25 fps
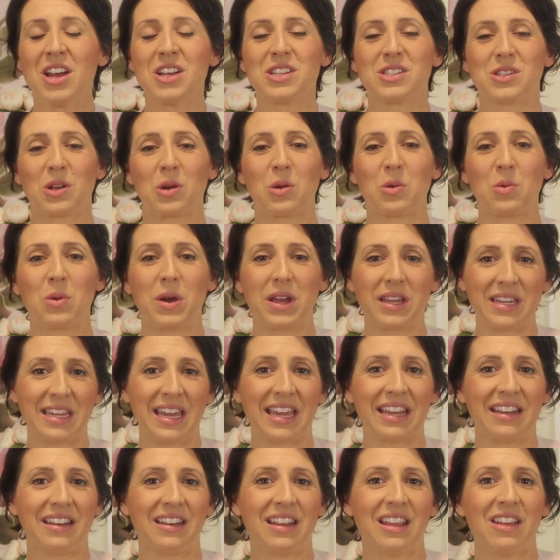So
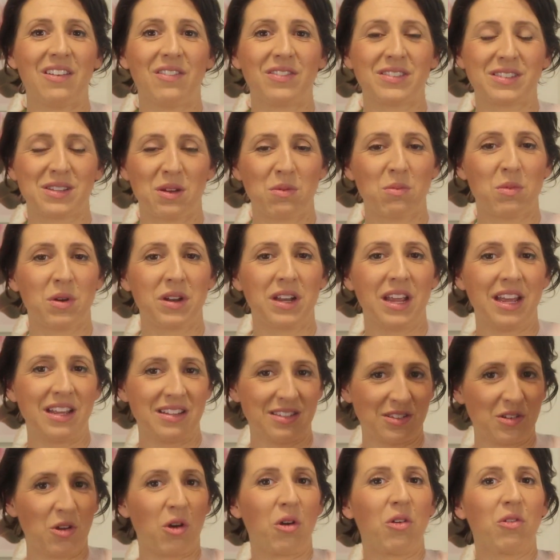again, if someone
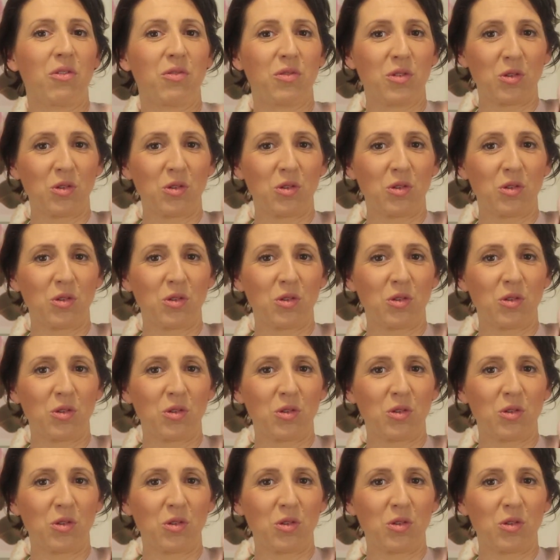has got